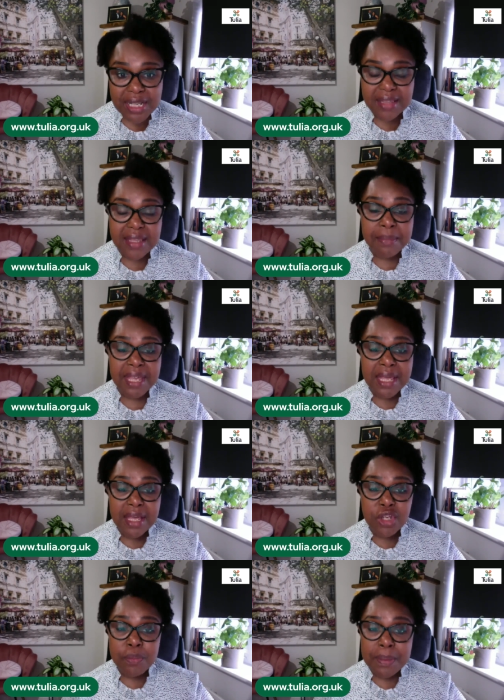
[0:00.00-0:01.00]
They may,
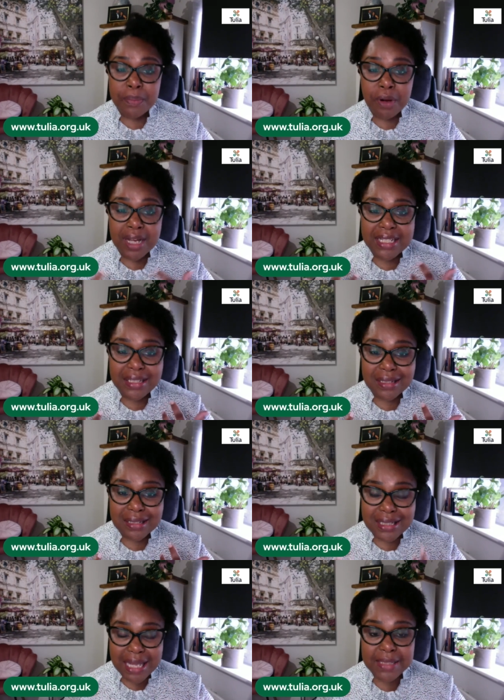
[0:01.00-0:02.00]
people are in
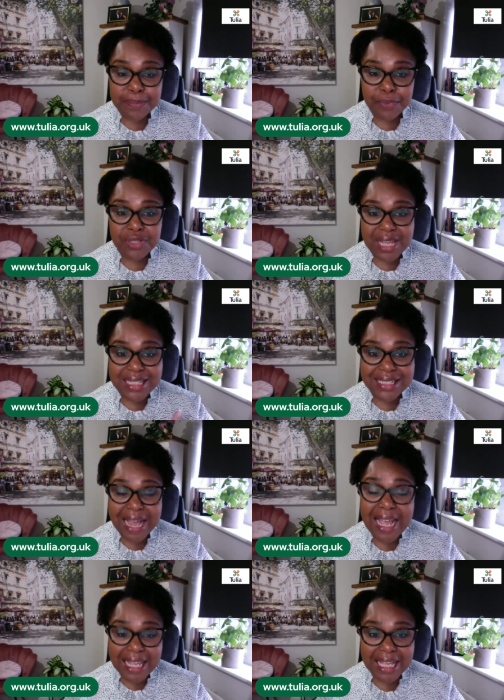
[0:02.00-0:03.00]
desperate and
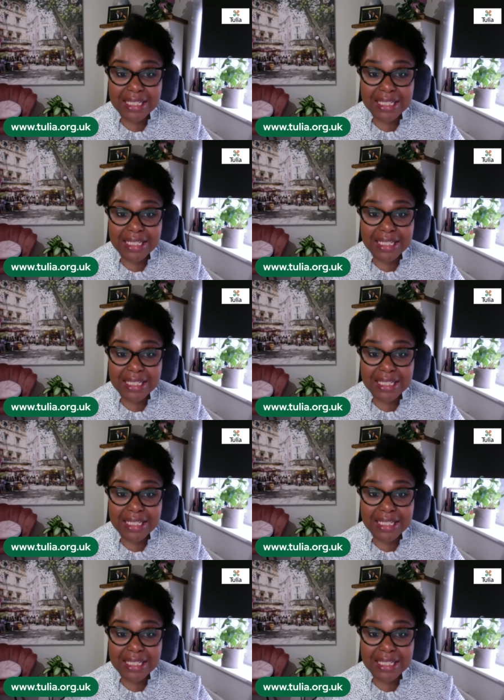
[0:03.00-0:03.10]
dire